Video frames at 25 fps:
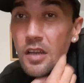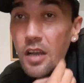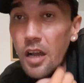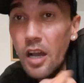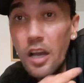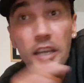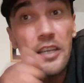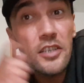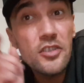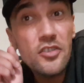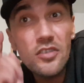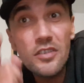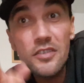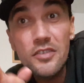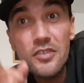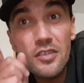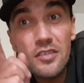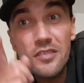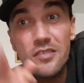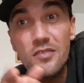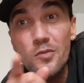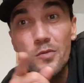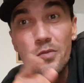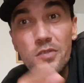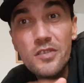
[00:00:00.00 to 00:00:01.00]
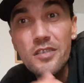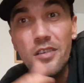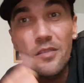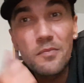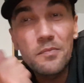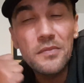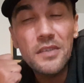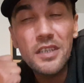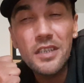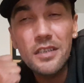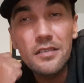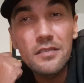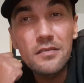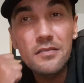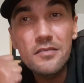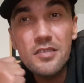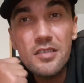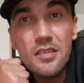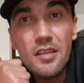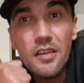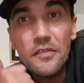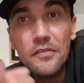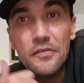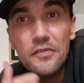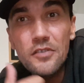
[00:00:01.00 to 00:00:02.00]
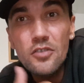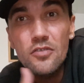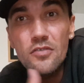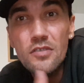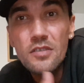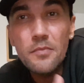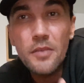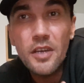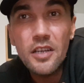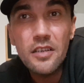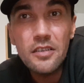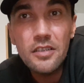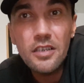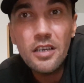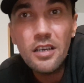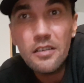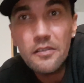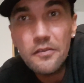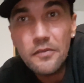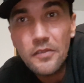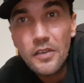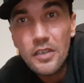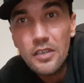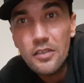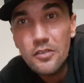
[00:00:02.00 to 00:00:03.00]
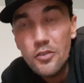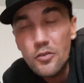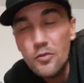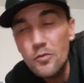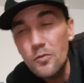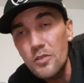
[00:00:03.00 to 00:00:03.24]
I actually just saw something in the Stuff News about a young fella who